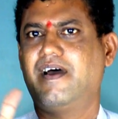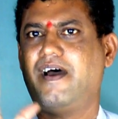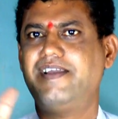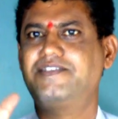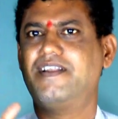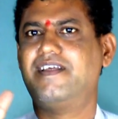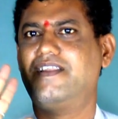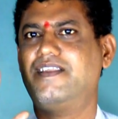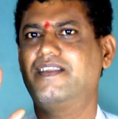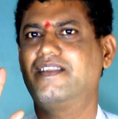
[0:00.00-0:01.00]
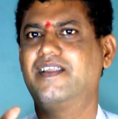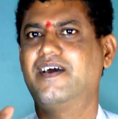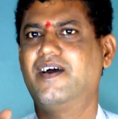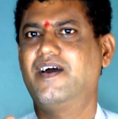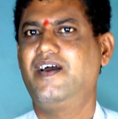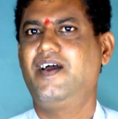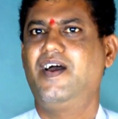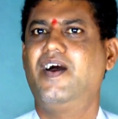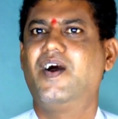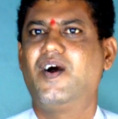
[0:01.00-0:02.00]
Hi children,
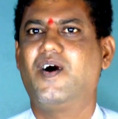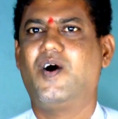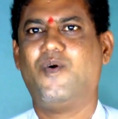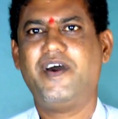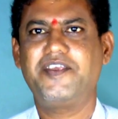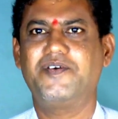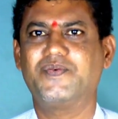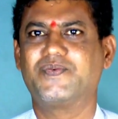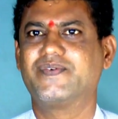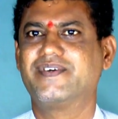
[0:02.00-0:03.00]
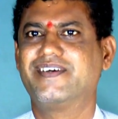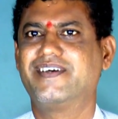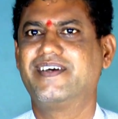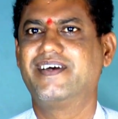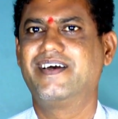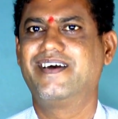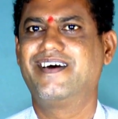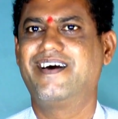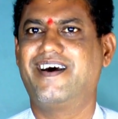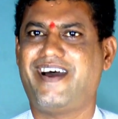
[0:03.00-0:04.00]
how are you?
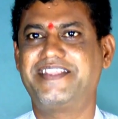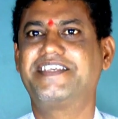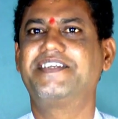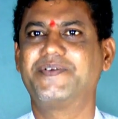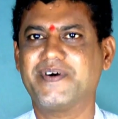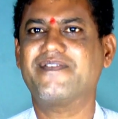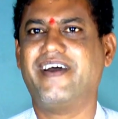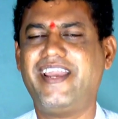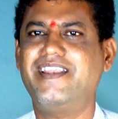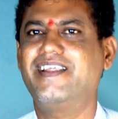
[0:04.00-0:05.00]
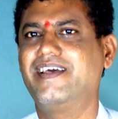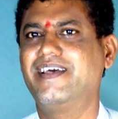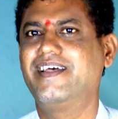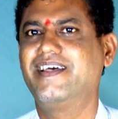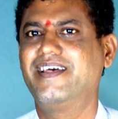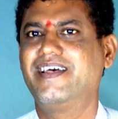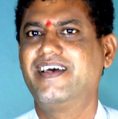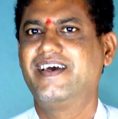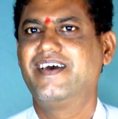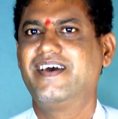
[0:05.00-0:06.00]
I think you are fine.
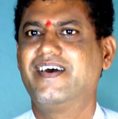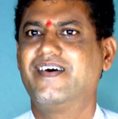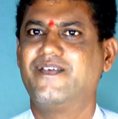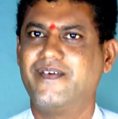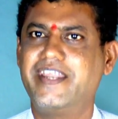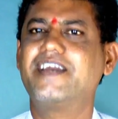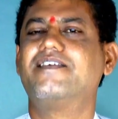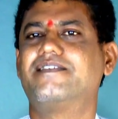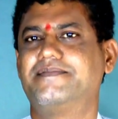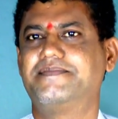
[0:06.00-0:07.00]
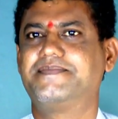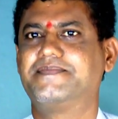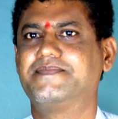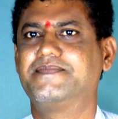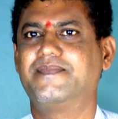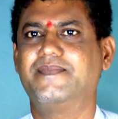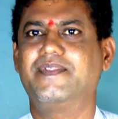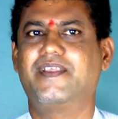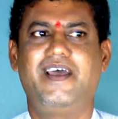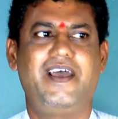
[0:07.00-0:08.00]
Very good. Hmm.
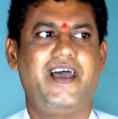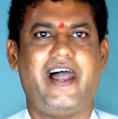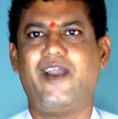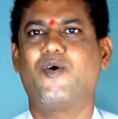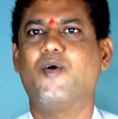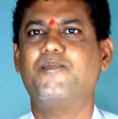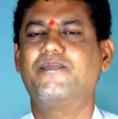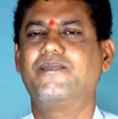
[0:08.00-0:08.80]
I hope